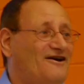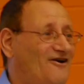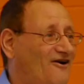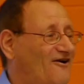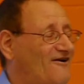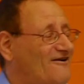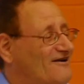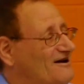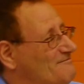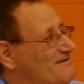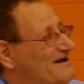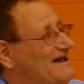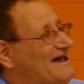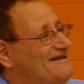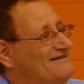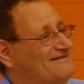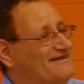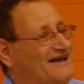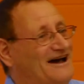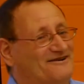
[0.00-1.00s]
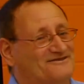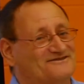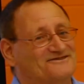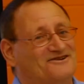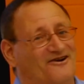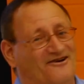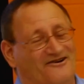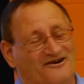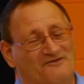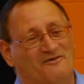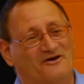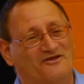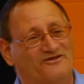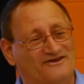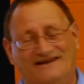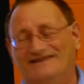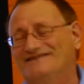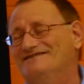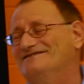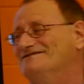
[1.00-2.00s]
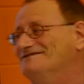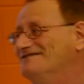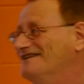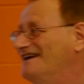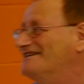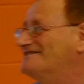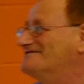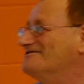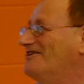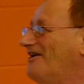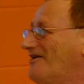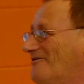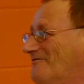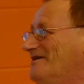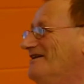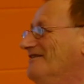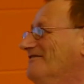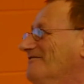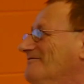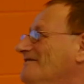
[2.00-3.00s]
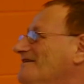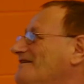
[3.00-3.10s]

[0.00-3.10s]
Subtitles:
hard on my $8,000 a month. It's not real.